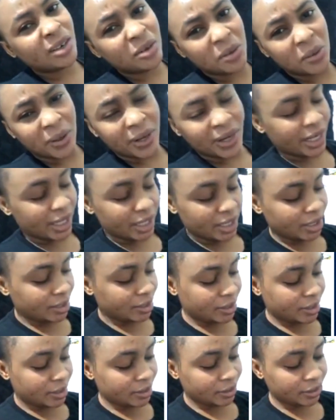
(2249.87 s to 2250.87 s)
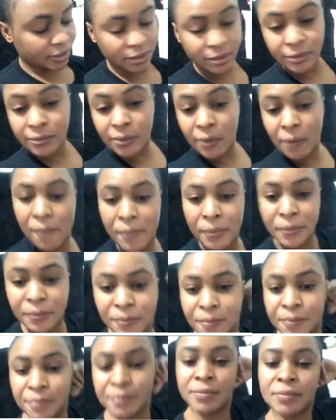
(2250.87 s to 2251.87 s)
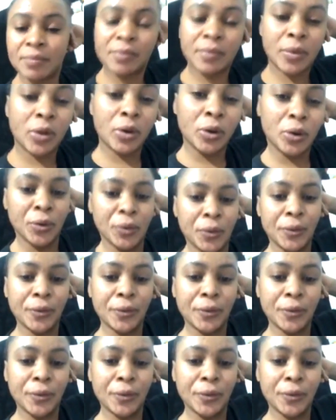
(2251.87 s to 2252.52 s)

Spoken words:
anyway, so I'll just make you leave us, but